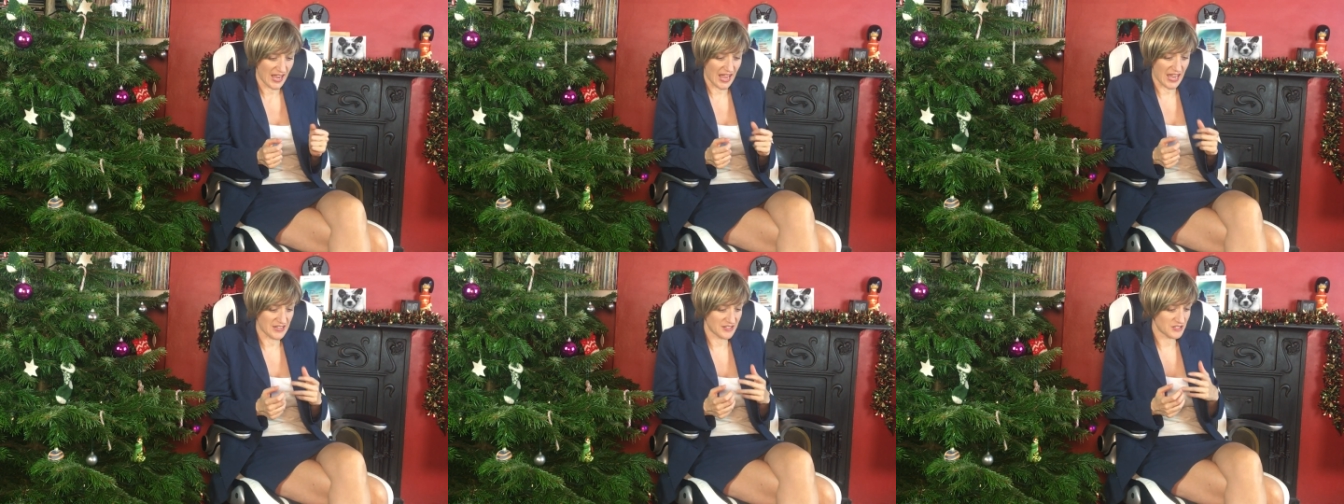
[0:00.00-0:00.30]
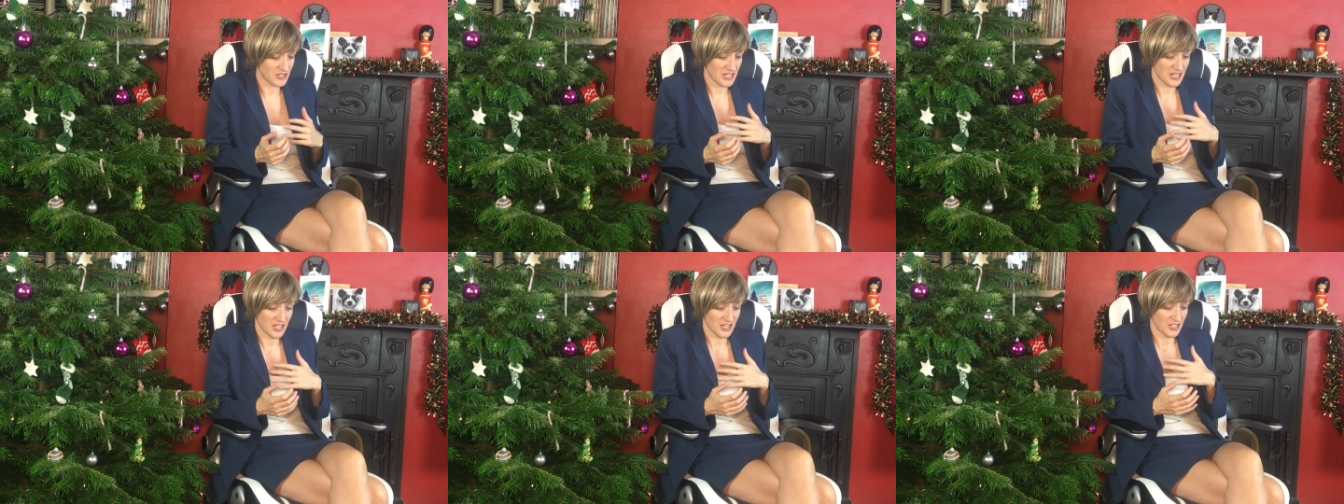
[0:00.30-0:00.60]

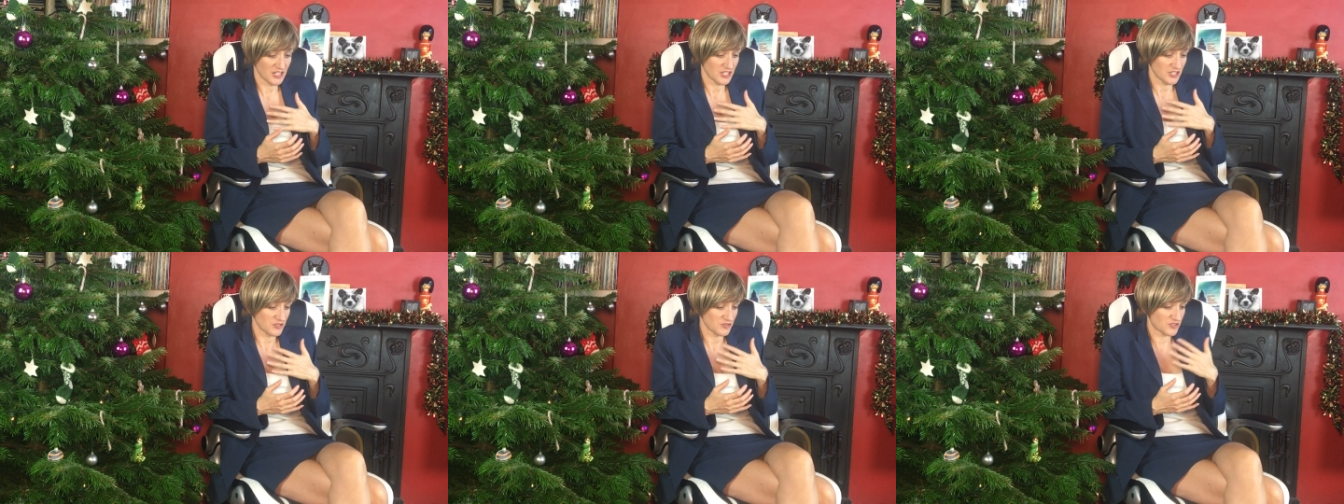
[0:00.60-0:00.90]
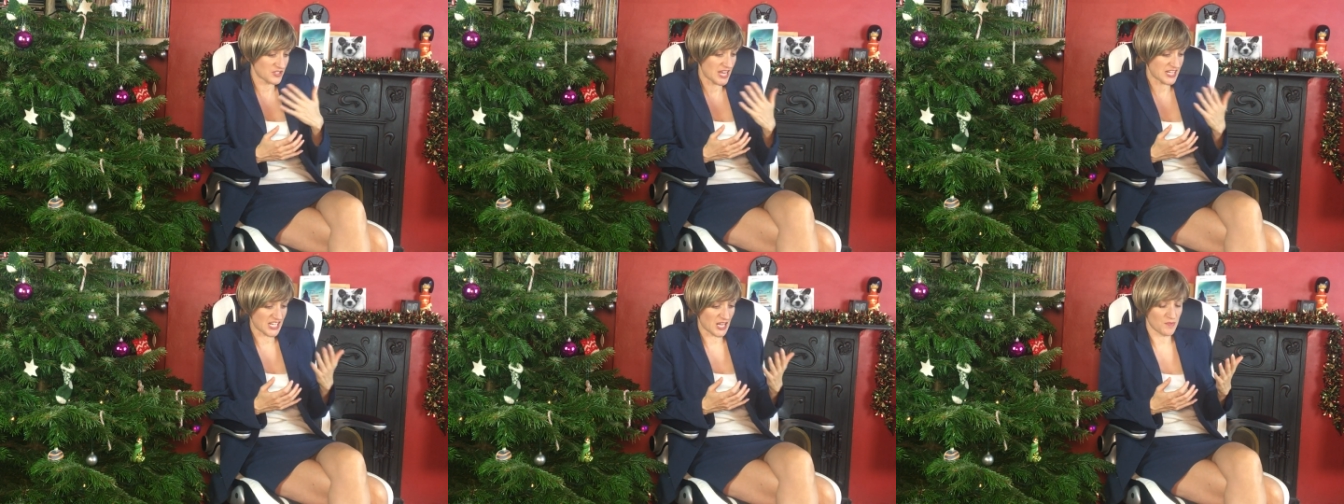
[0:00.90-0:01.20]
and
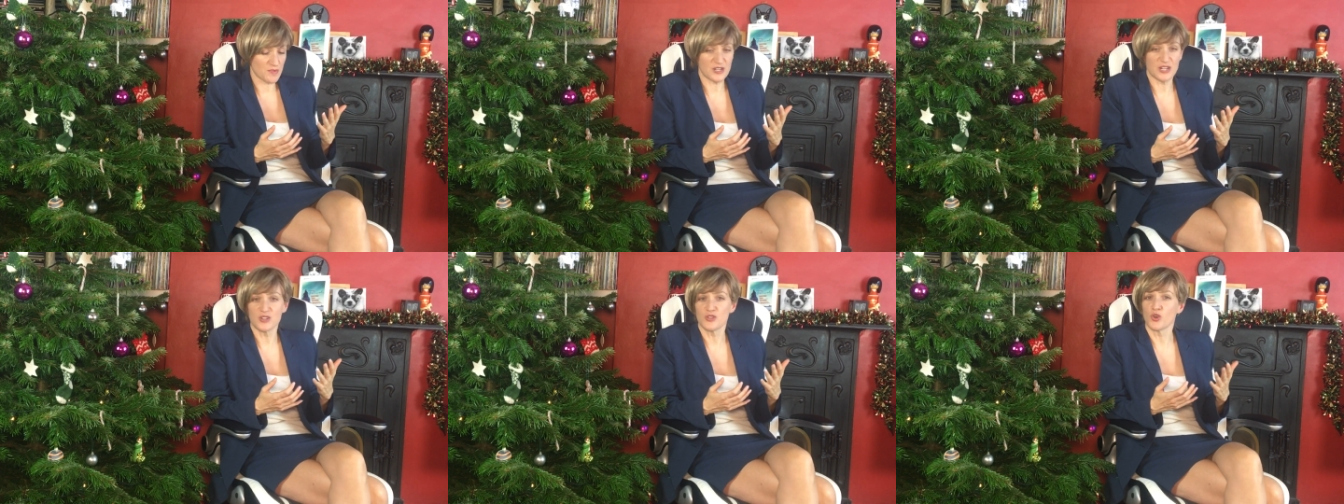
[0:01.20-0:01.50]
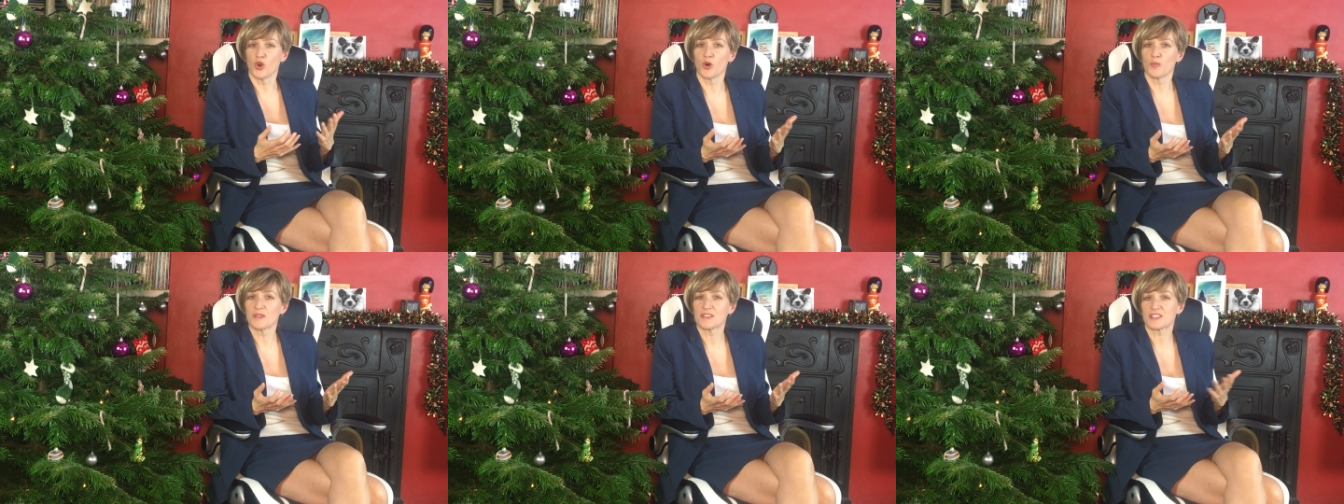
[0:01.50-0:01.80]
set up an
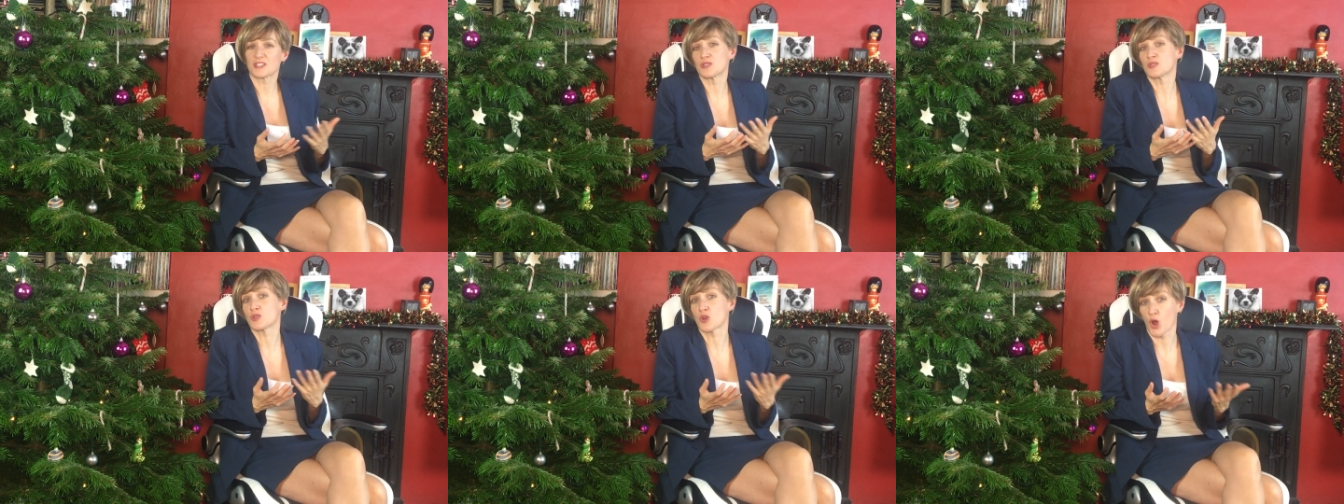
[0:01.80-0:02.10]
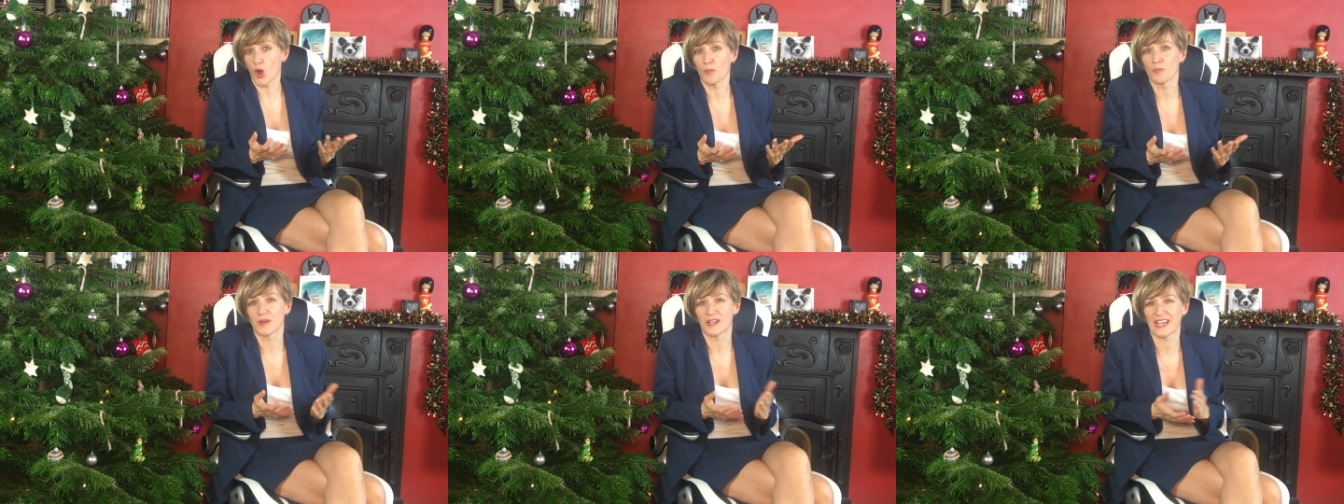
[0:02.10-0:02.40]
enormous and
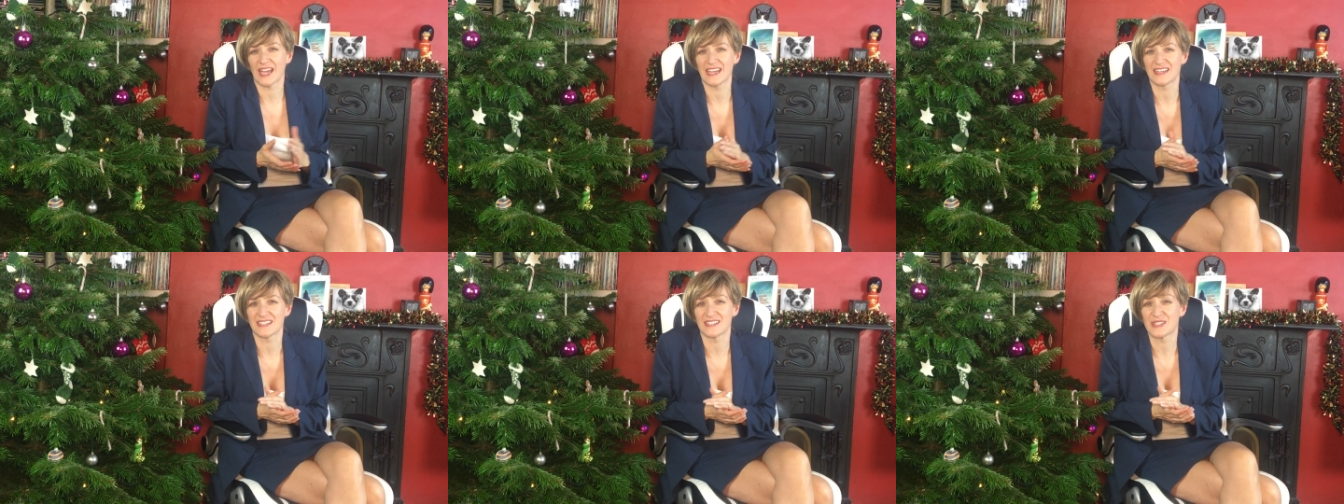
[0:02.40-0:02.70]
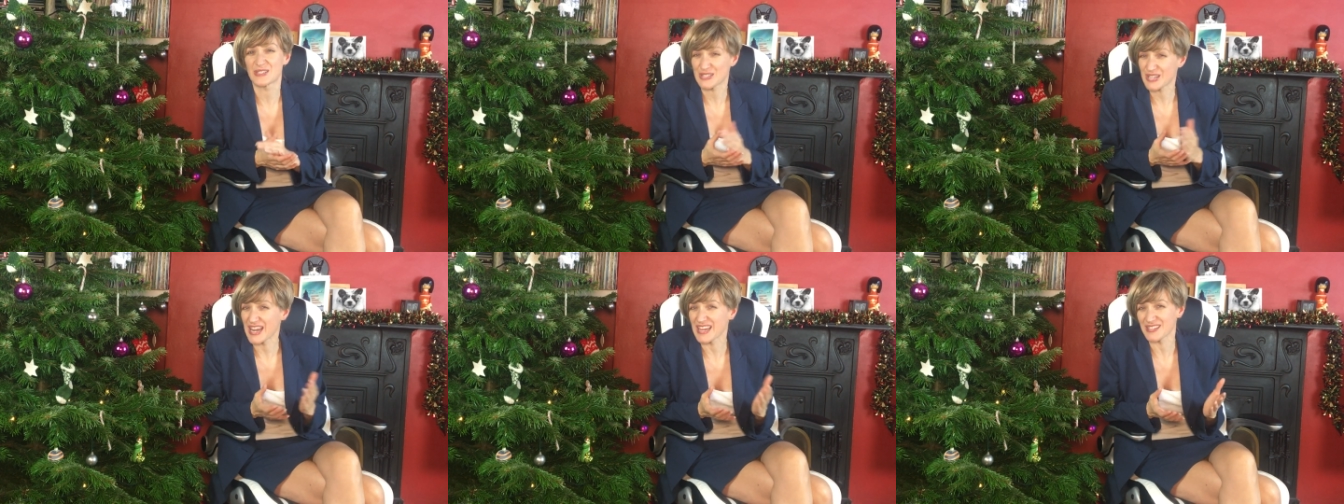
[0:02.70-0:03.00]

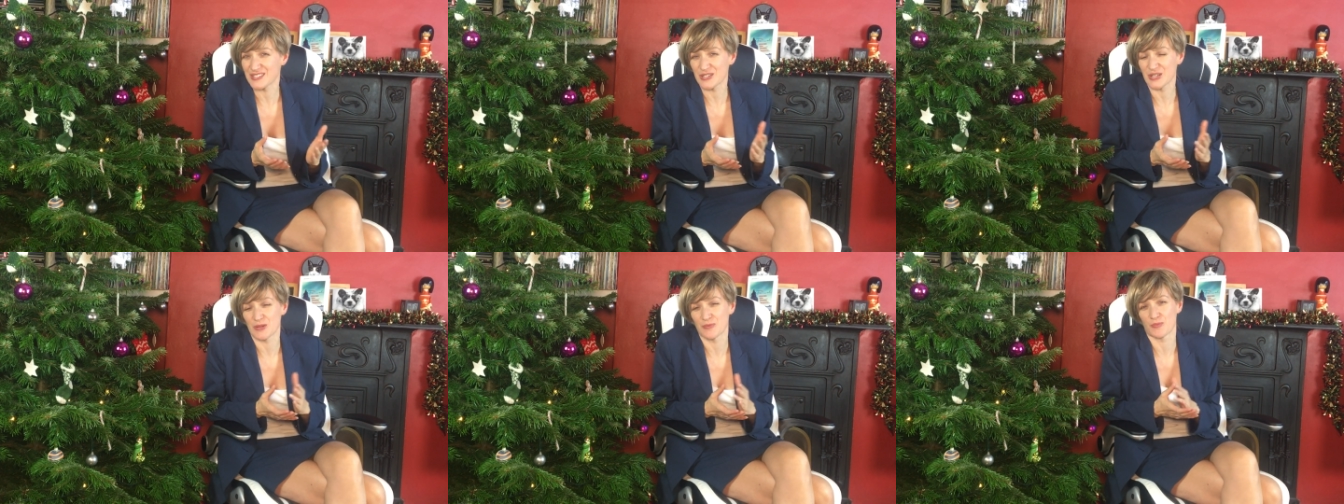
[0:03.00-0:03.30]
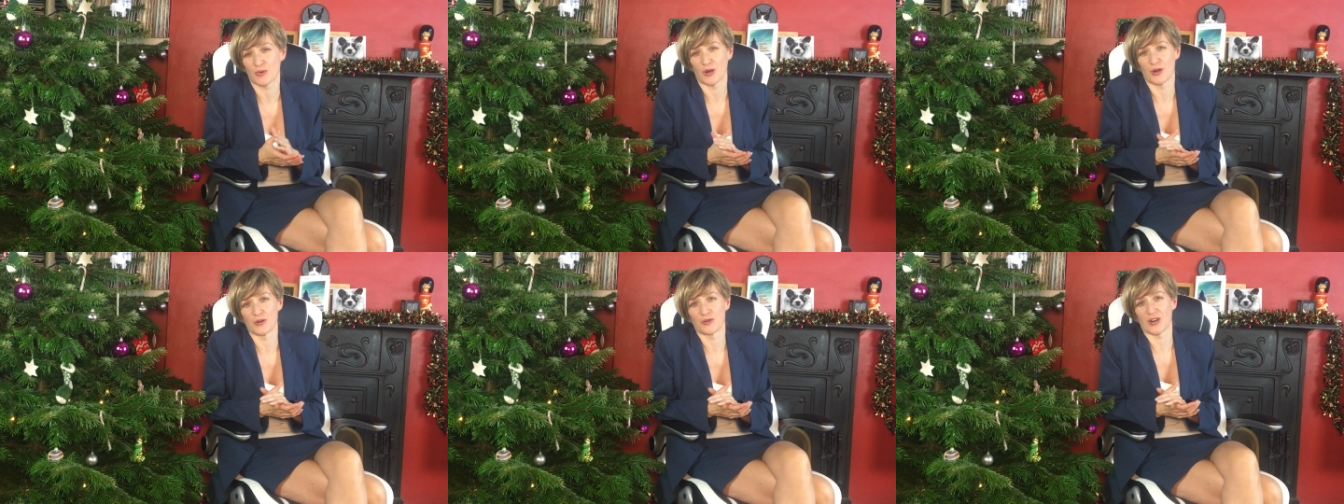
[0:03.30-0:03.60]
complicated
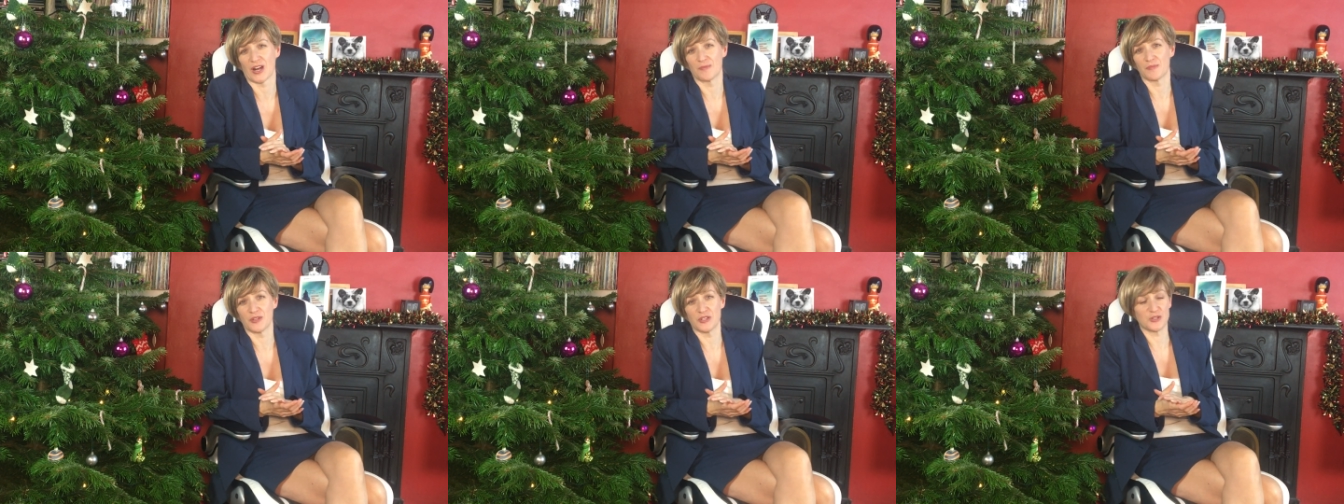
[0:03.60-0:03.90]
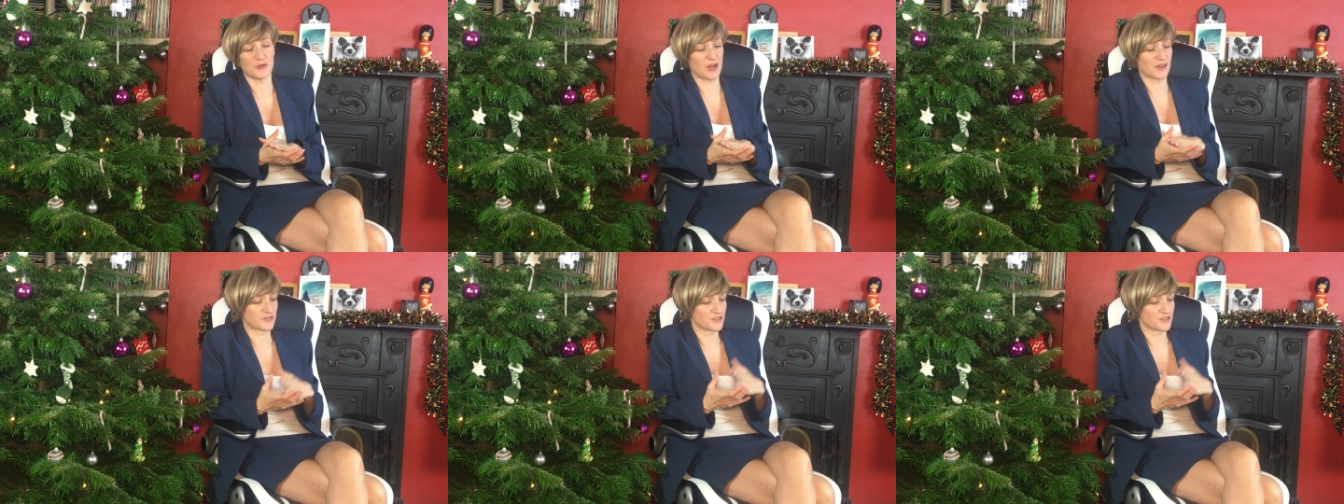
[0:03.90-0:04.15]
testing program that you